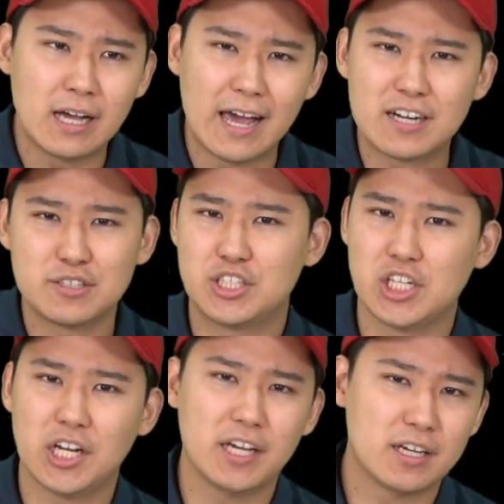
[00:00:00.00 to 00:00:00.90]

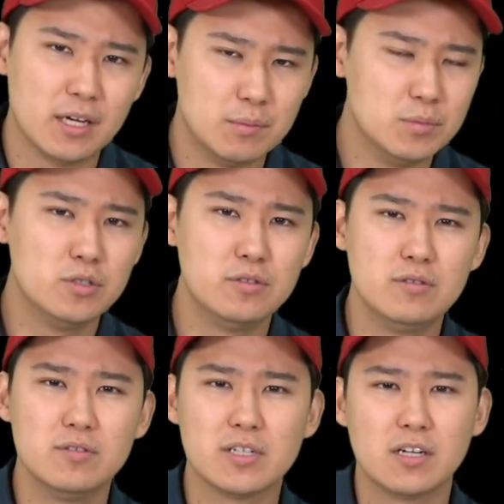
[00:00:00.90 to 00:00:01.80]
energetic
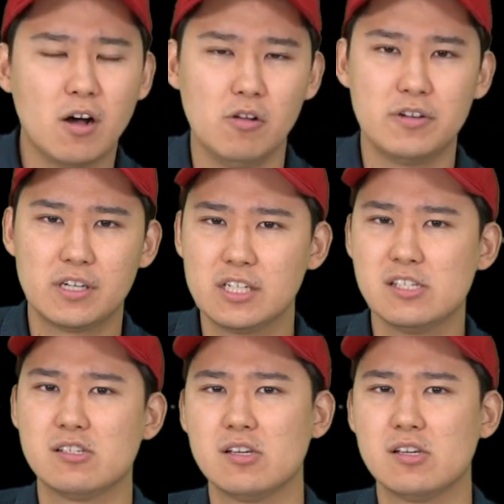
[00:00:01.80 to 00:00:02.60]
moves and all their good